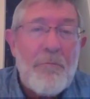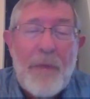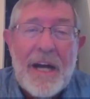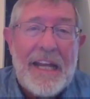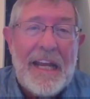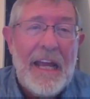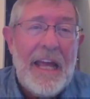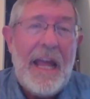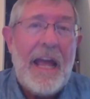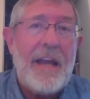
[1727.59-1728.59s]
money,
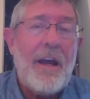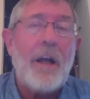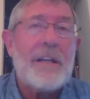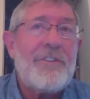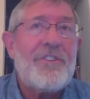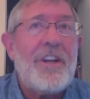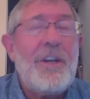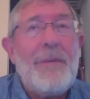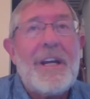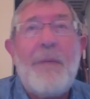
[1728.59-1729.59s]
and all of a
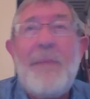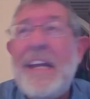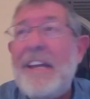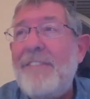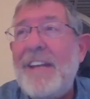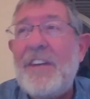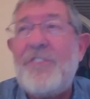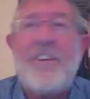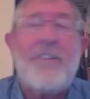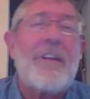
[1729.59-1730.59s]
sudden you become
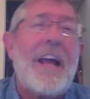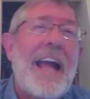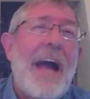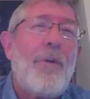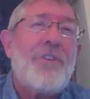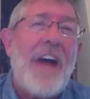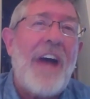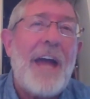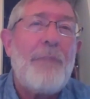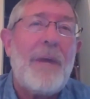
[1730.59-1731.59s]
envious, and you're like, I wish
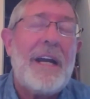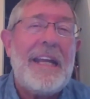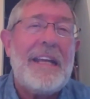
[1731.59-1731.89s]
I had money.